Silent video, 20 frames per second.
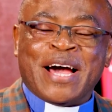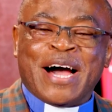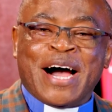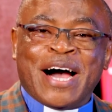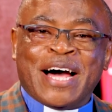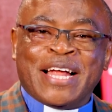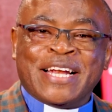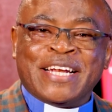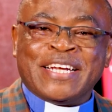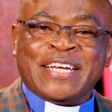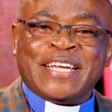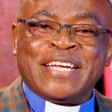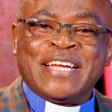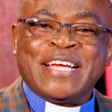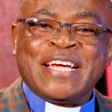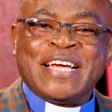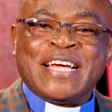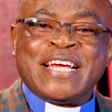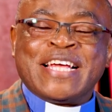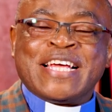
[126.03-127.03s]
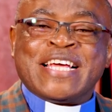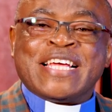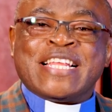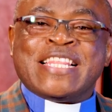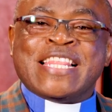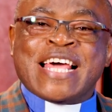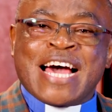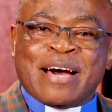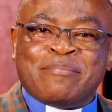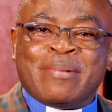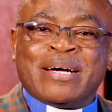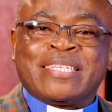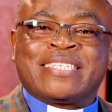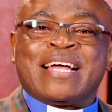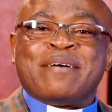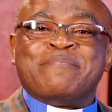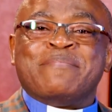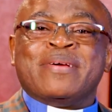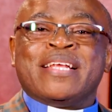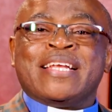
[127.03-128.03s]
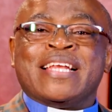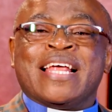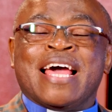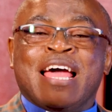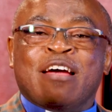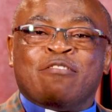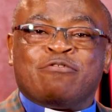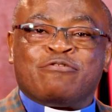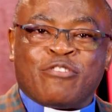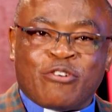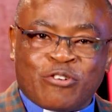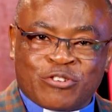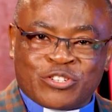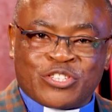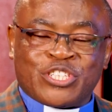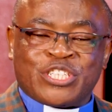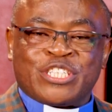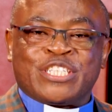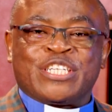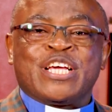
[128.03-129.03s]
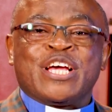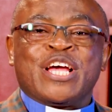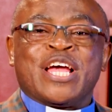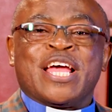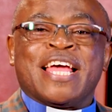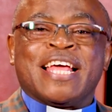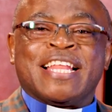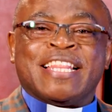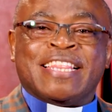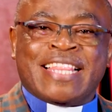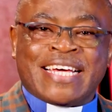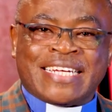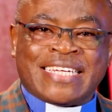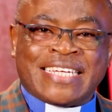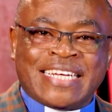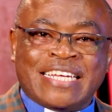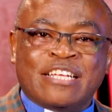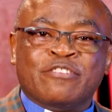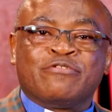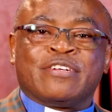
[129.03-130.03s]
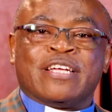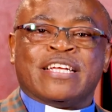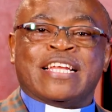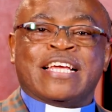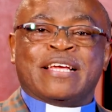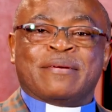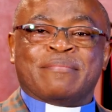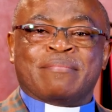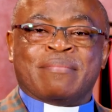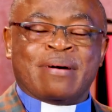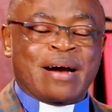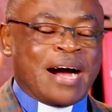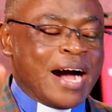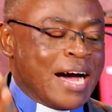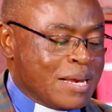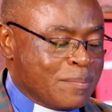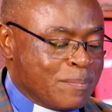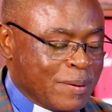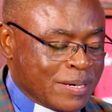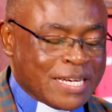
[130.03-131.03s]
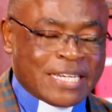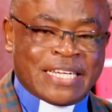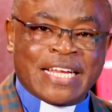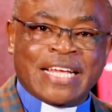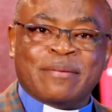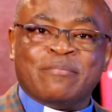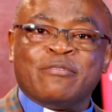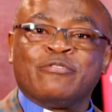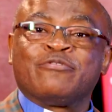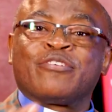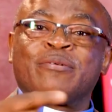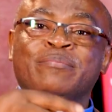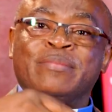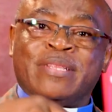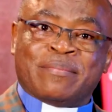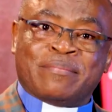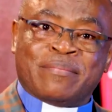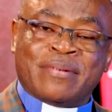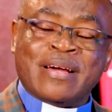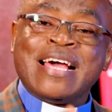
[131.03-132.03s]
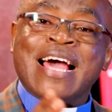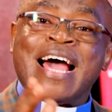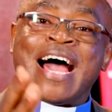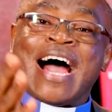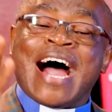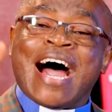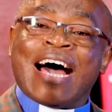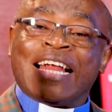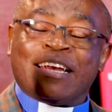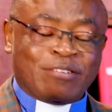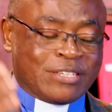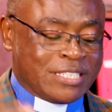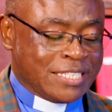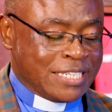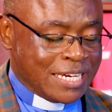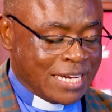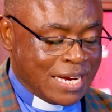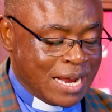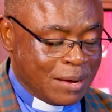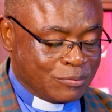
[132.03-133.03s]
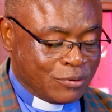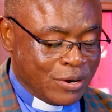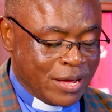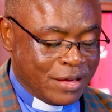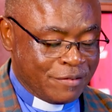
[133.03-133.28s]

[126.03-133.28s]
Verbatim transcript: And there must have been a force that lifted him and parted him from them and was taken up to